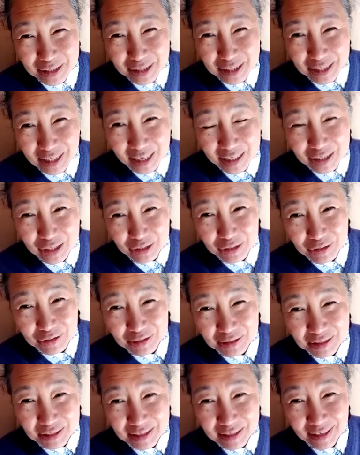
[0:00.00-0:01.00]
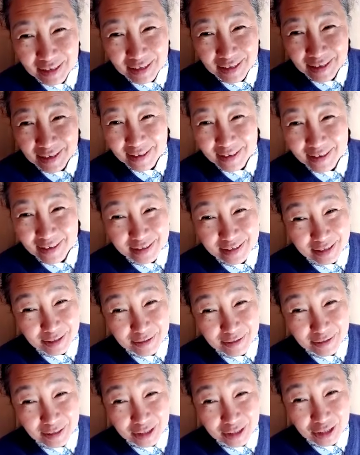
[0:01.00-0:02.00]
shall I choose? It's
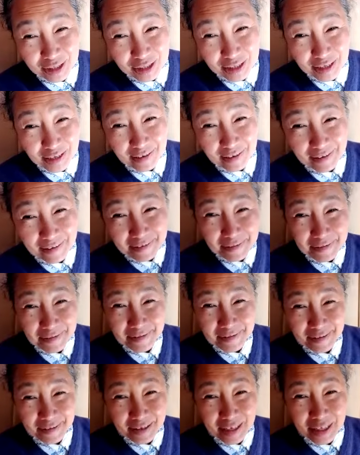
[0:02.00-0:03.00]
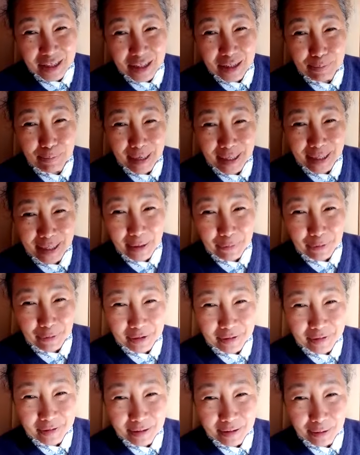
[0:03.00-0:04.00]
quite tricky, huh? Okay, just pick that
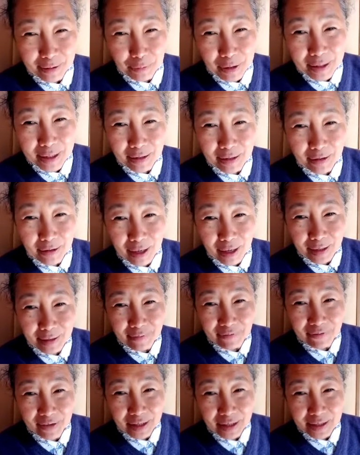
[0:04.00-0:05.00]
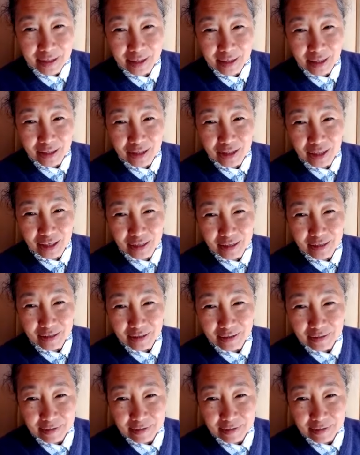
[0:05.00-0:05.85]
one. The one that your hand fingers are touching.